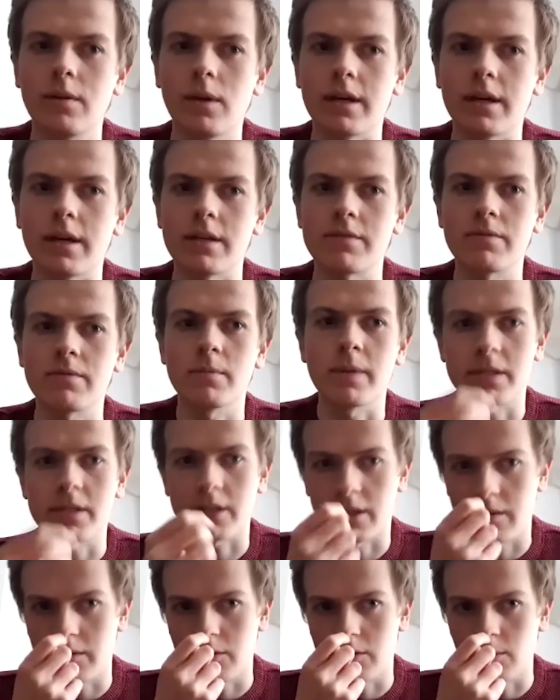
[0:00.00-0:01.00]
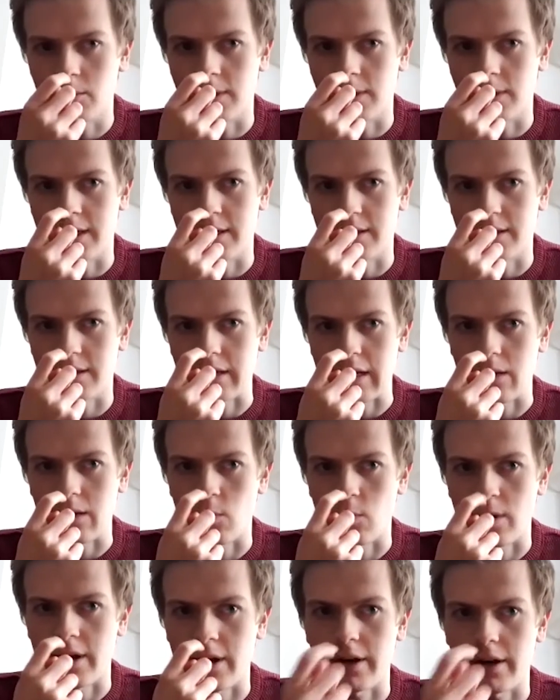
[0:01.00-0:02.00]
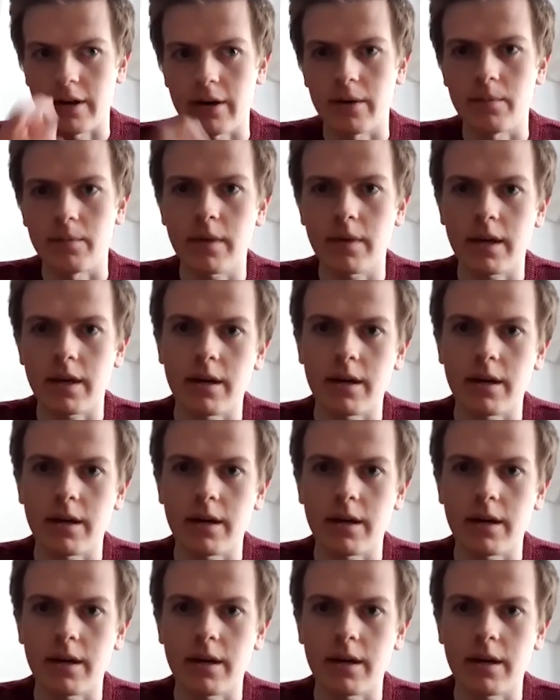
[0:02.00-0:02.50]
guess for me, it's kind of a double-ended thing where